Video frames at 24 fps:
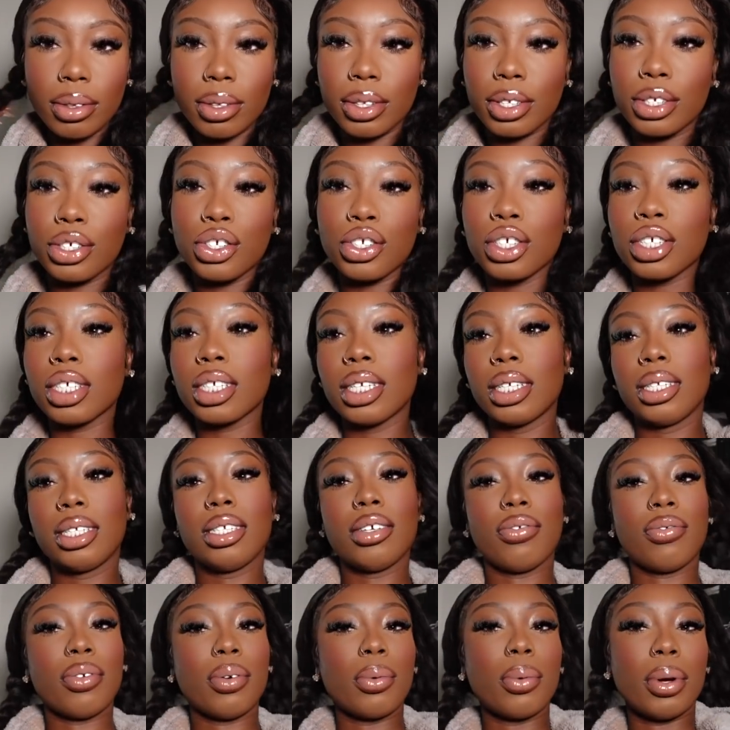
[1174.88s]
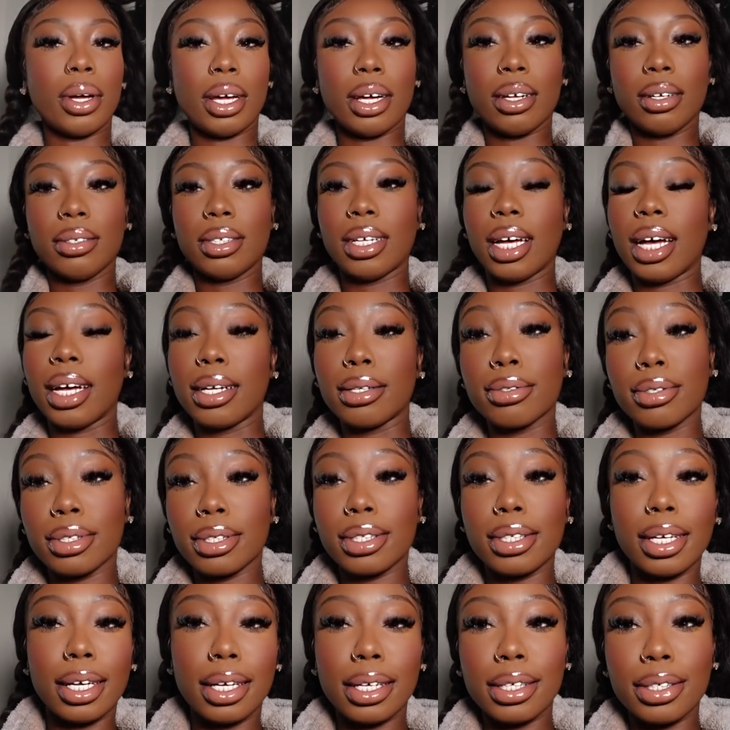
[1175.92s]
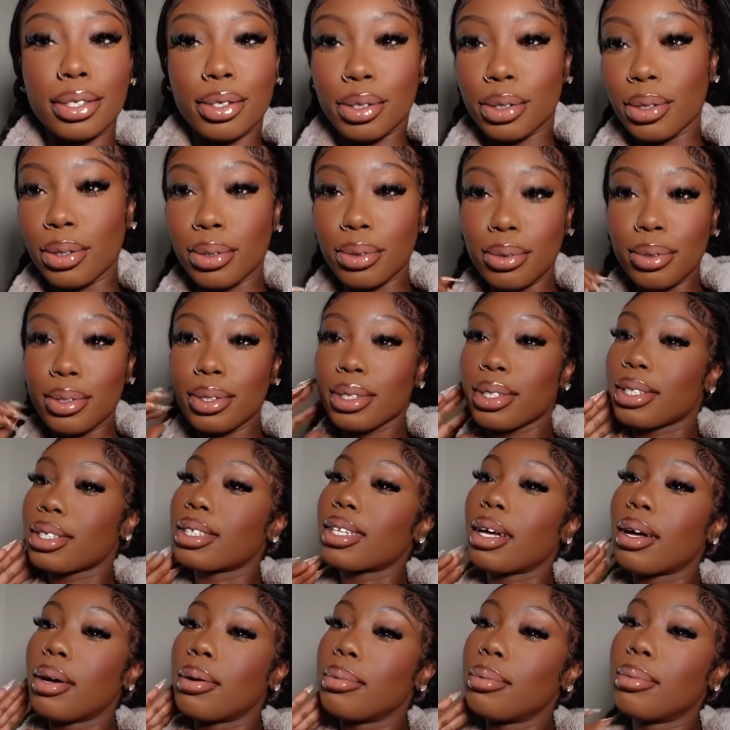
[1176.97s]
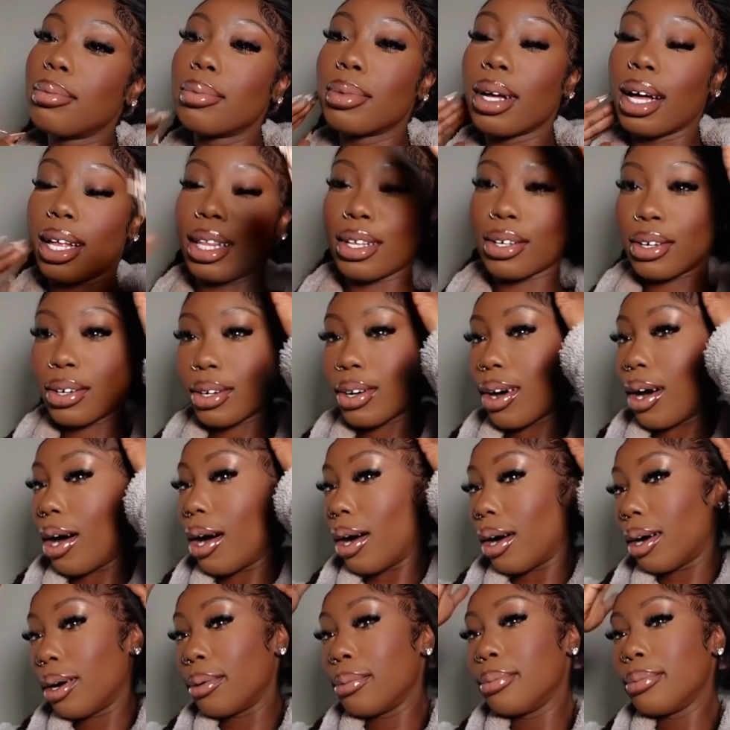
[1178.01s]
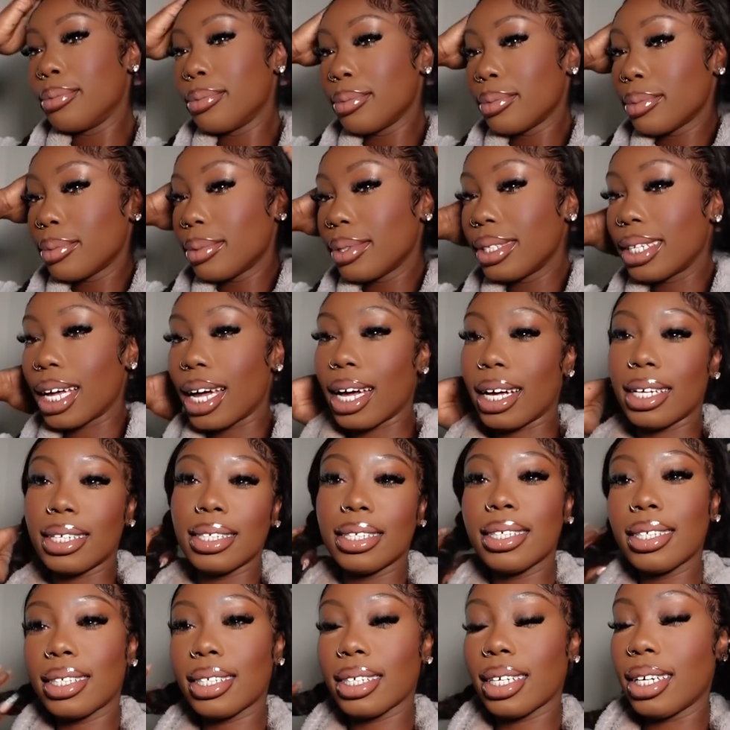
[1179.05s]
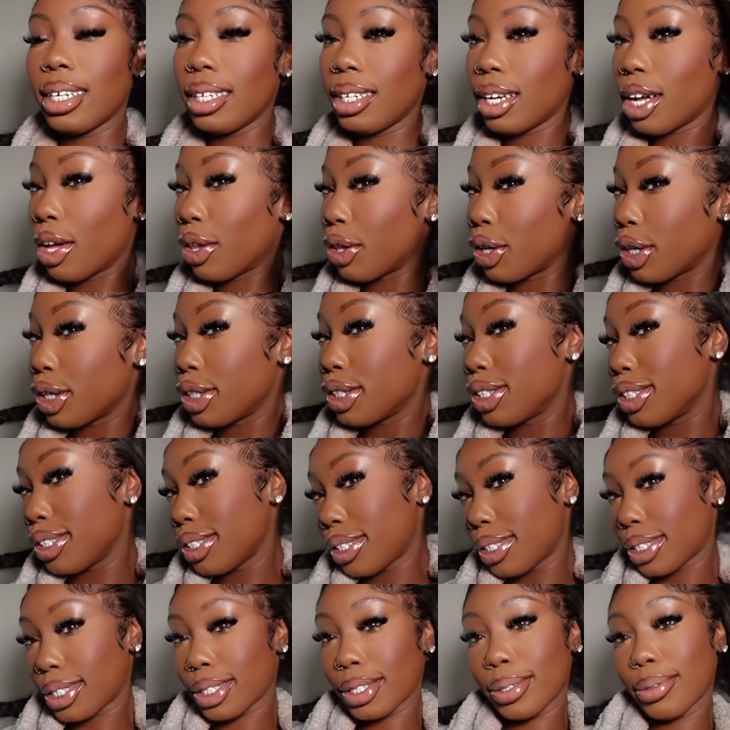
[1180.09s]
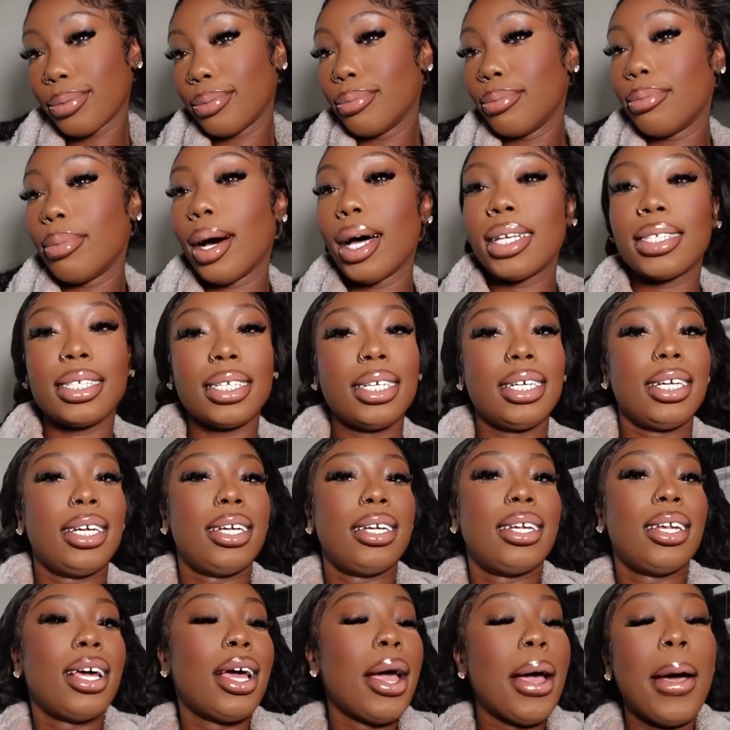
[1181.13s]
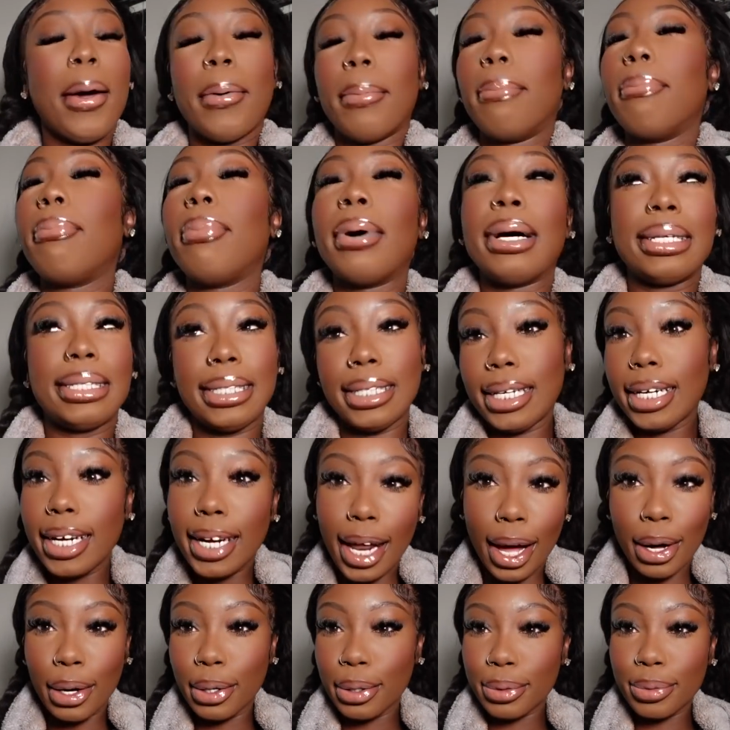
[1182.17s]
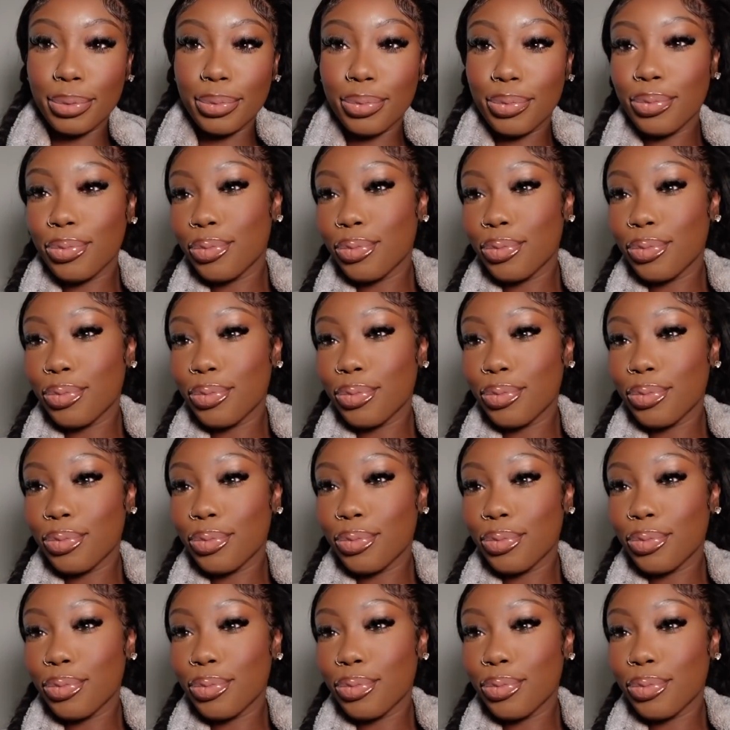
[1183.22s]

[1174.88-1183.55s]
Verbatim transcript: There's just a different way I'll dance. Like, you know, some a little calm dance and others busting it busting it out.